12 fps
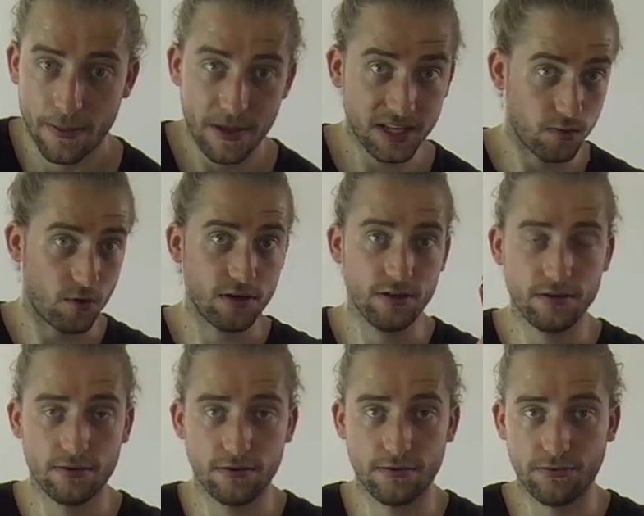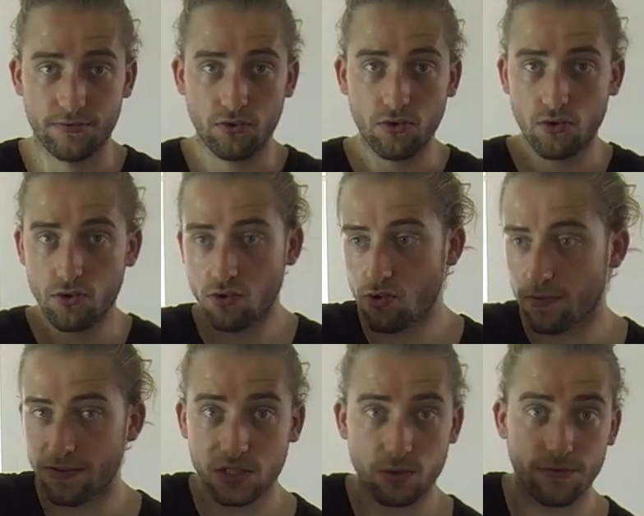this one for all
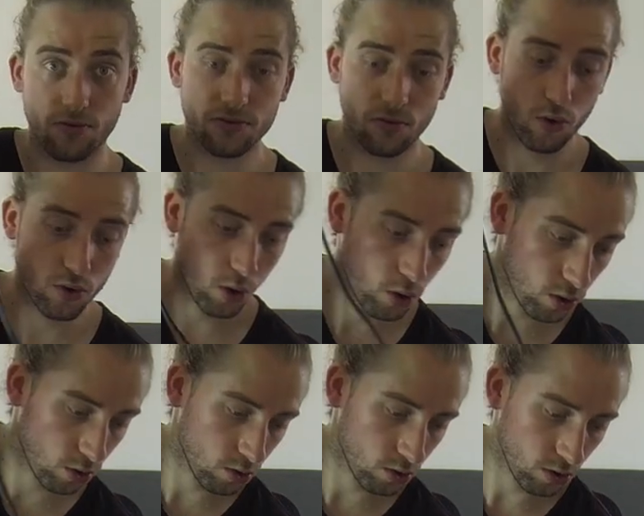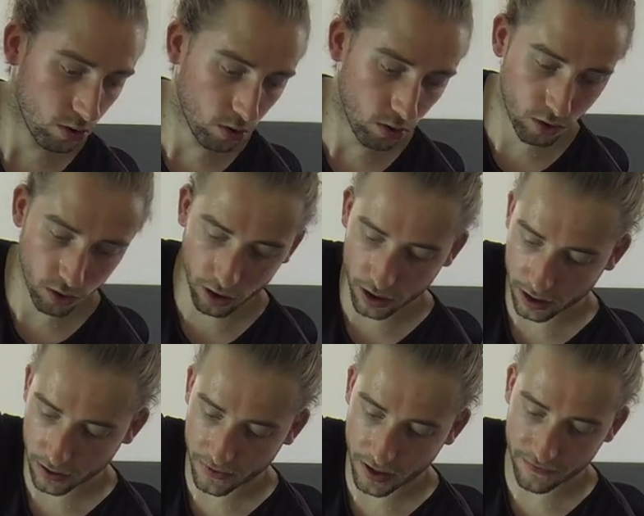this one for all all all all, all
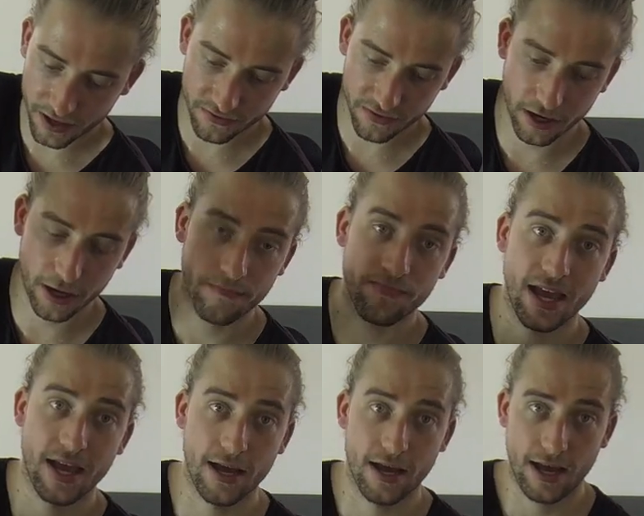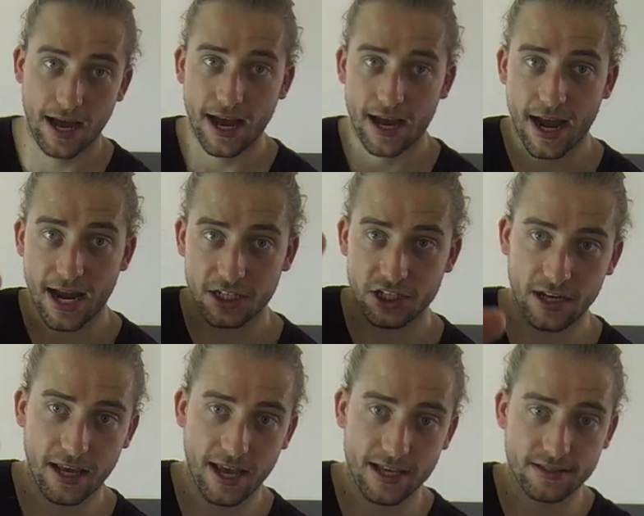of, of this video
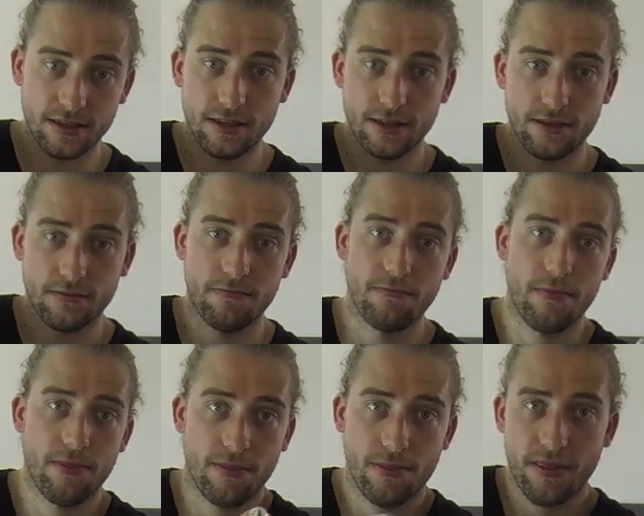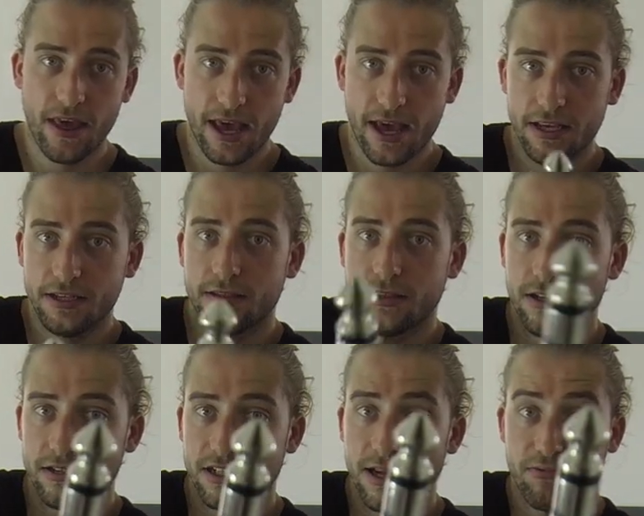actually has this
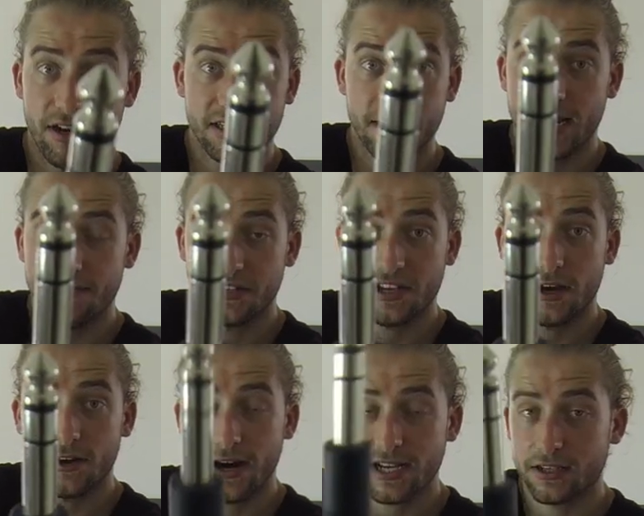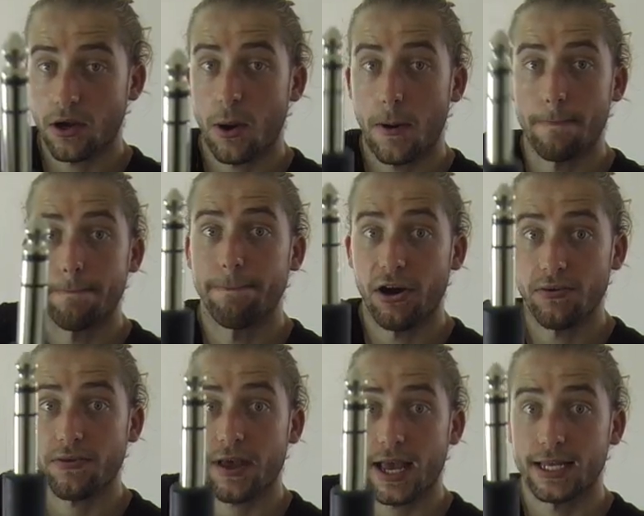the tip ring sleeve the TRS on
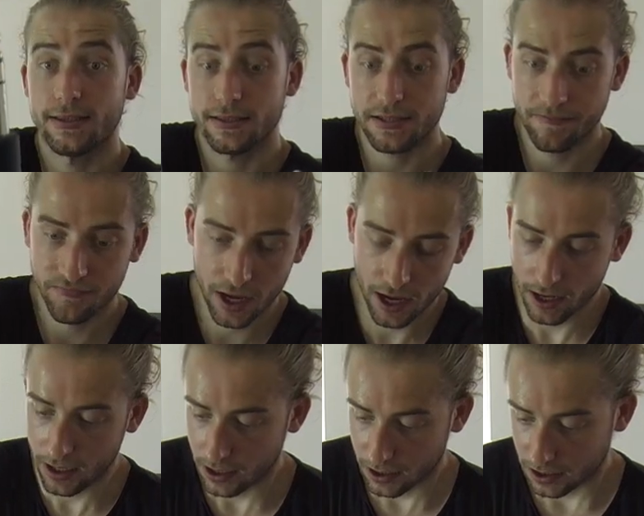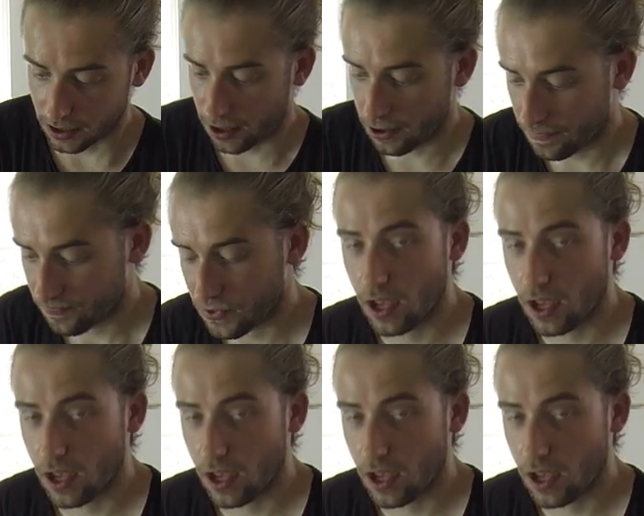both ends. So